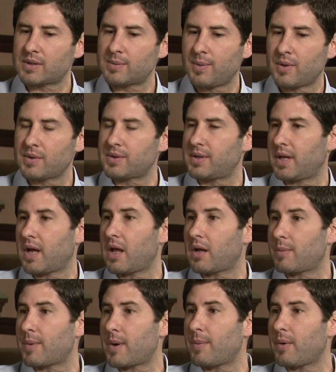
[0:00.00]
exposed to the color
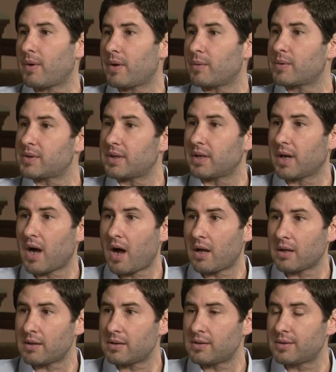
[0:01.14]
purple, it was in
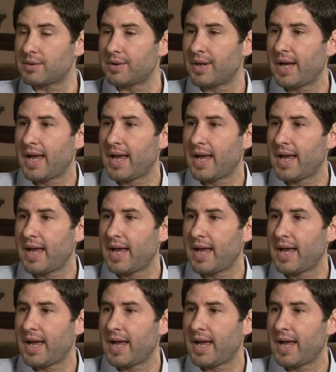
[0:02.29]
college.